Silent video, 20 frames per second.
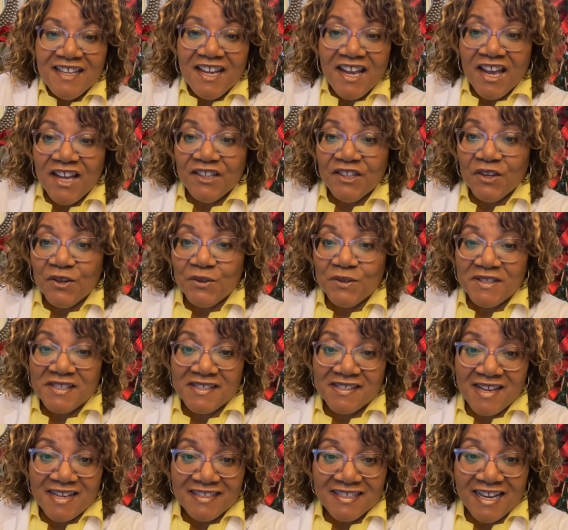Hello, it's
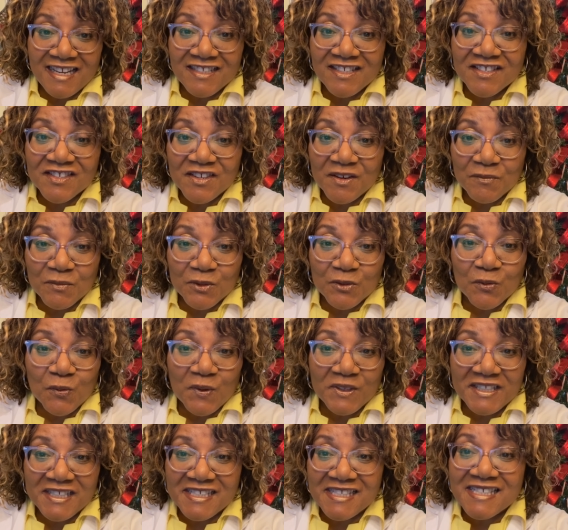Sunday, December
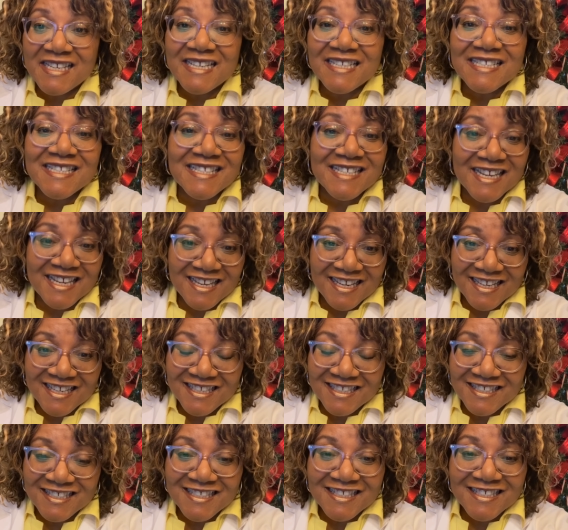26,
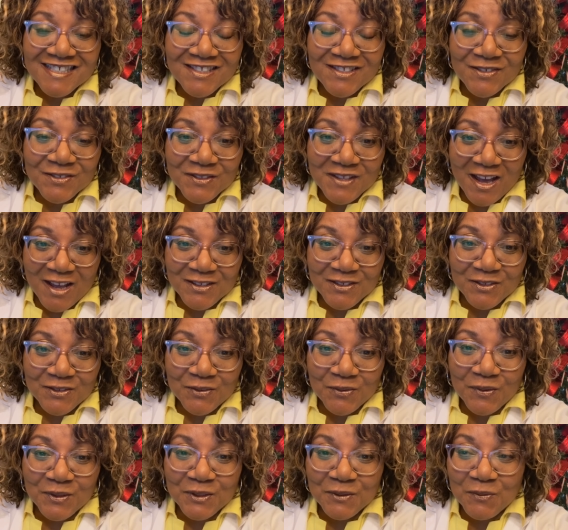
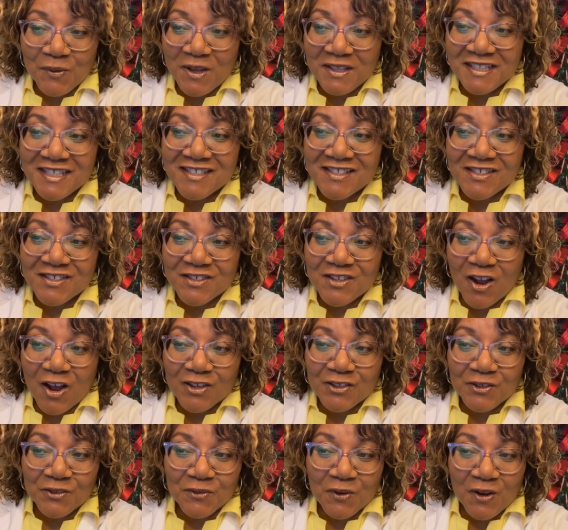2021. This is
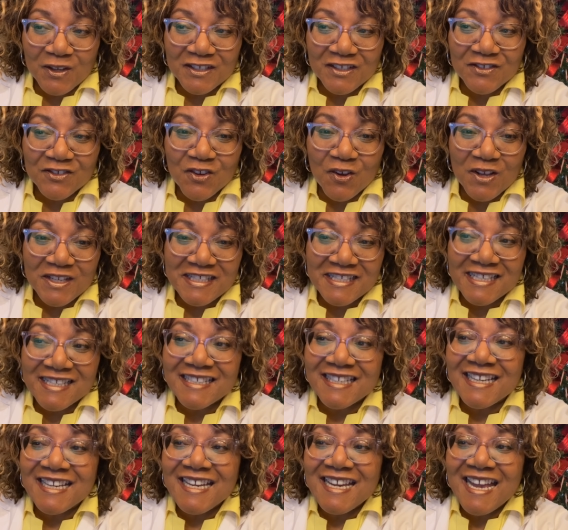Dr. Rhonda
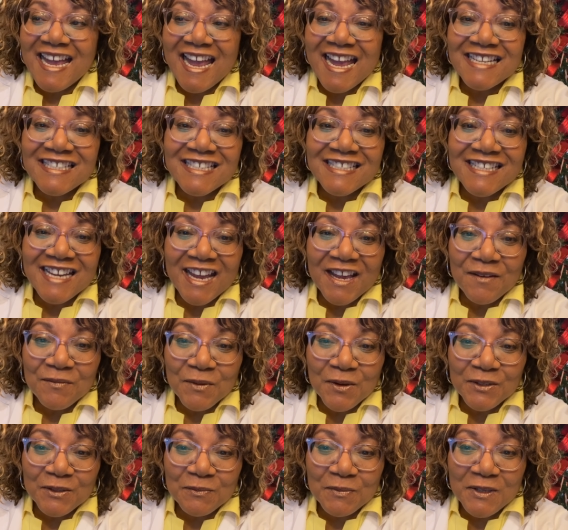Johnson, and today I'm
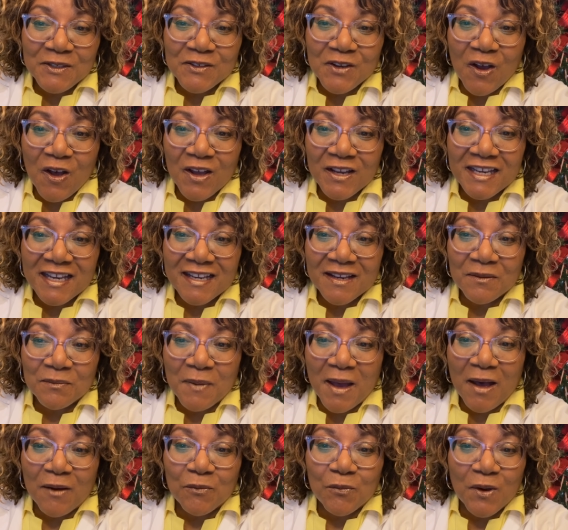going to be talking
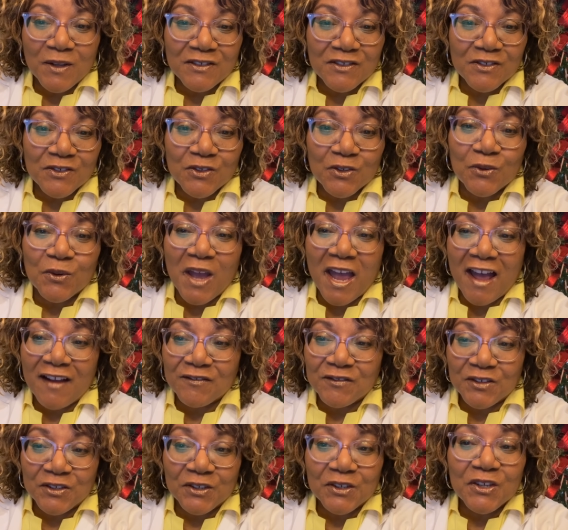about what to do
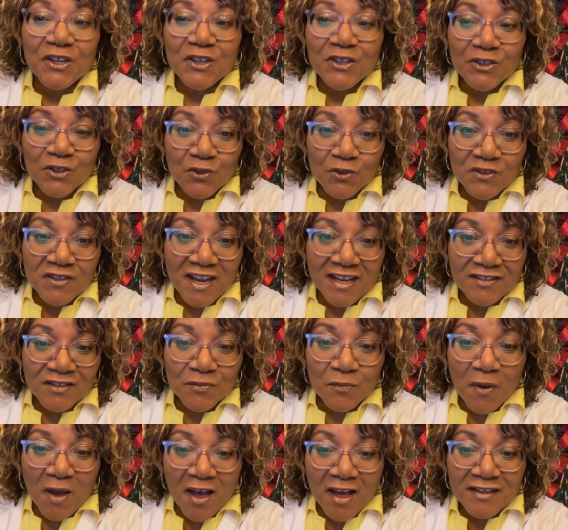after you
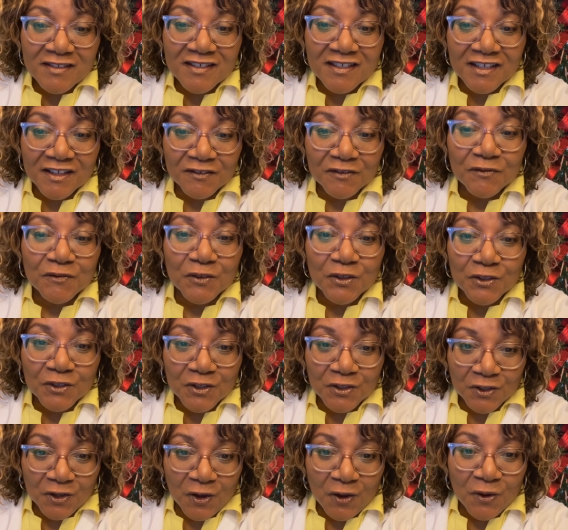test positive for
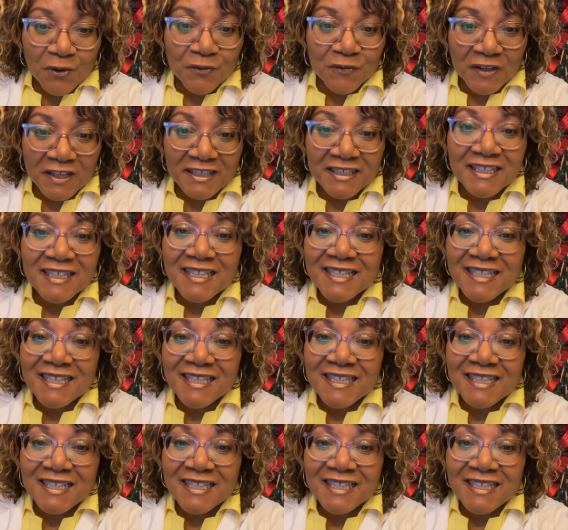COVID.